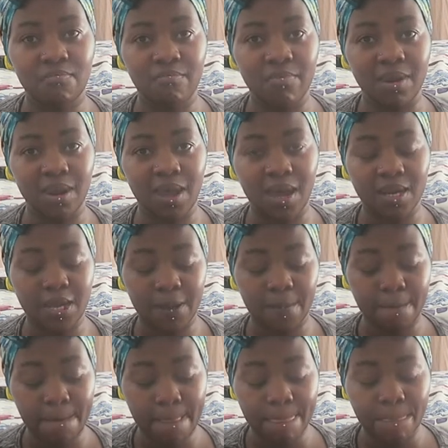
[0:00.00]
nada
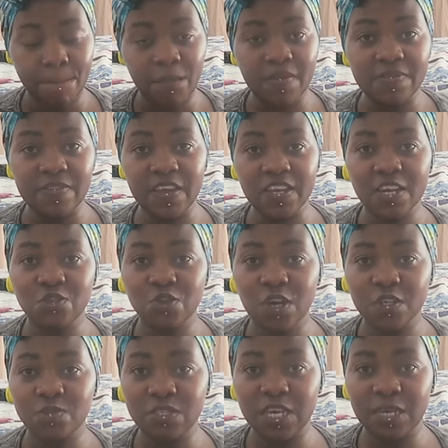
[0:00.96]
and then I
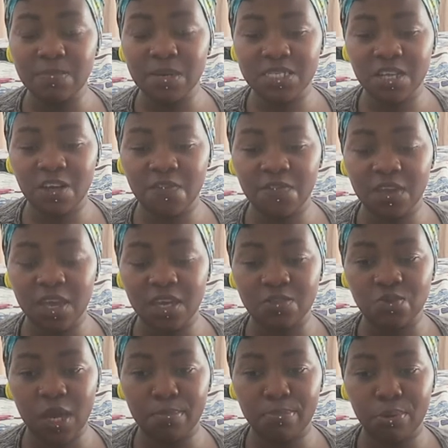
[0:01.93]
tried to get myself a
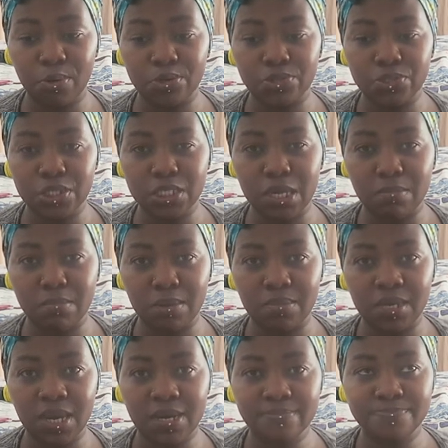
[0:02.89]
tripod in
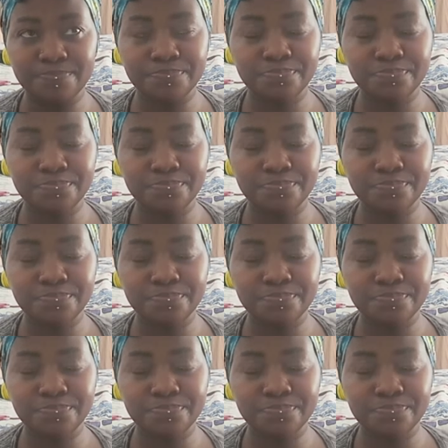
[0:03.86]
Namibia